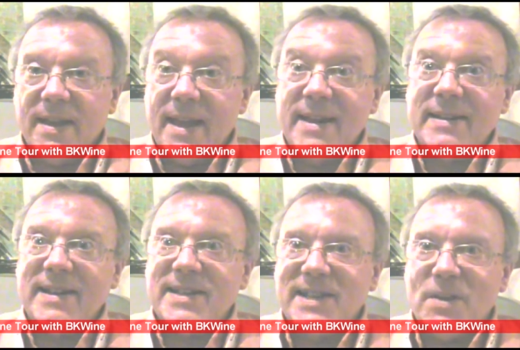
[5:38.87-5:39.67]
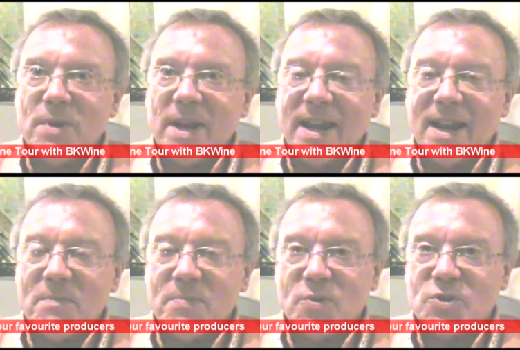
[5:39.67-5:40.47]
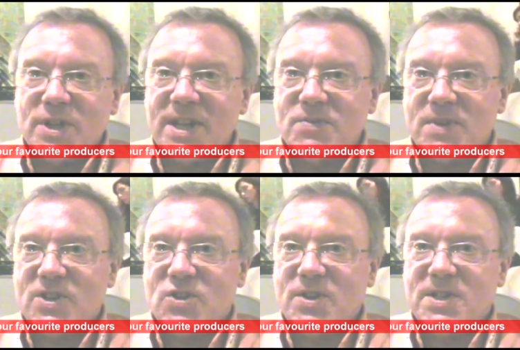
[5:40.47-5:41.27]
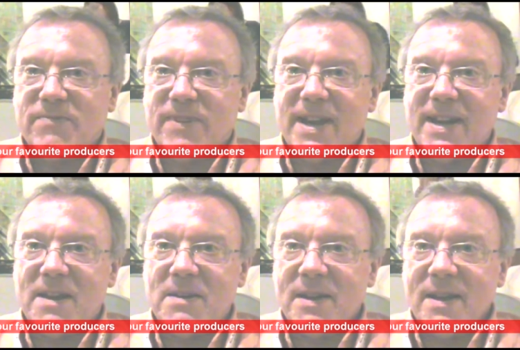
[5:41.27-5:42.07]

endlessly ringing up Portuguese restaurants to find out